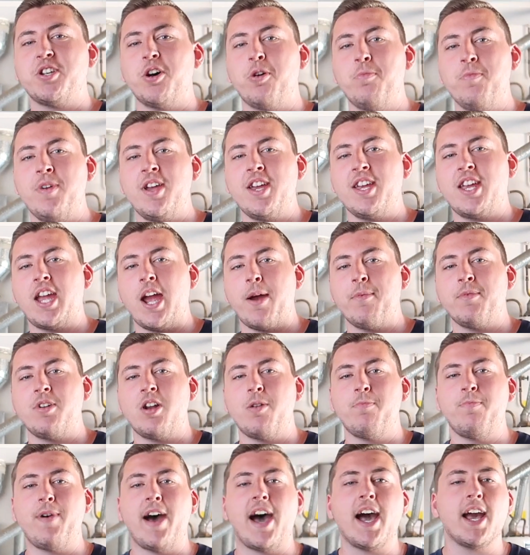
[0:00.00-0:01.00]
so me and
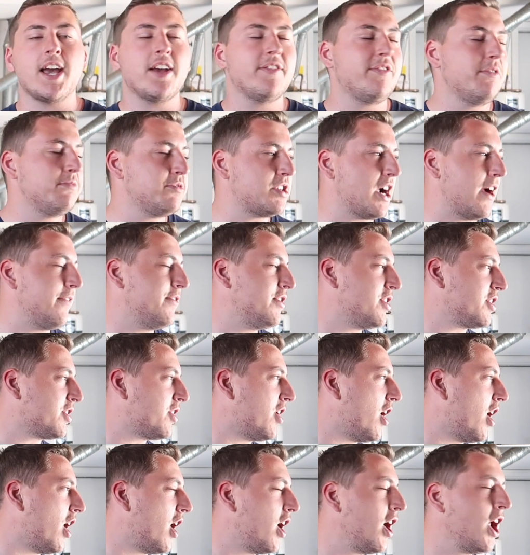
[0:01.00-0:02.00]
Cameron are back from driving the
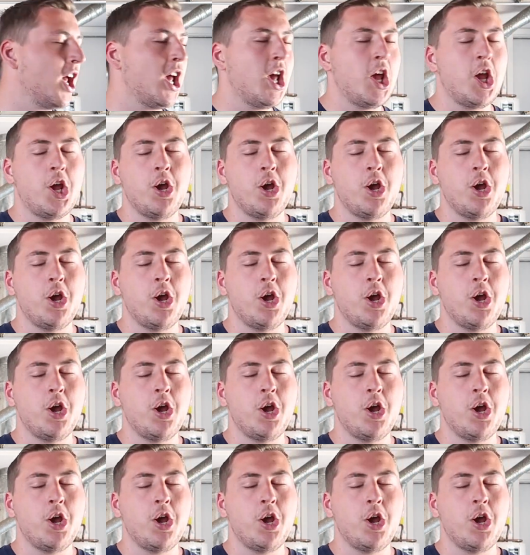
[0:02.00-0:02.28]
car.